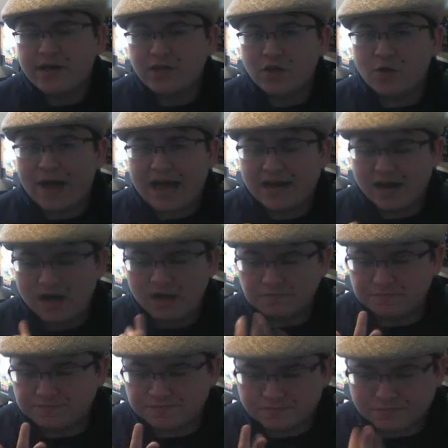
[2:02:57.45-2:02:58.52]
you had
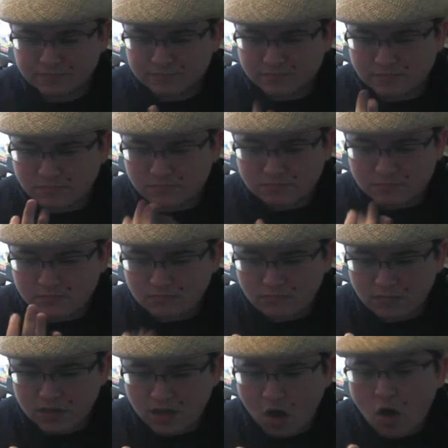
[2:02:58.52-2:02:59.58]
um
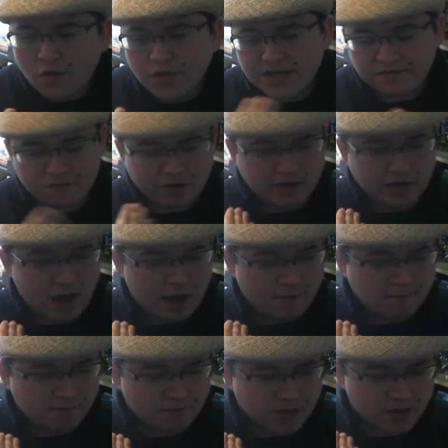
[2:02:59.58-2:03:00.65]
all the different
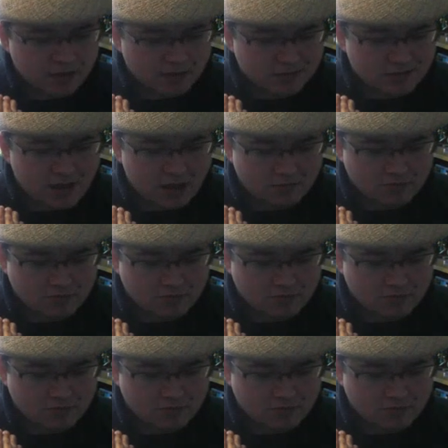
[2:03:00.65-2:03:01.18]
um uh,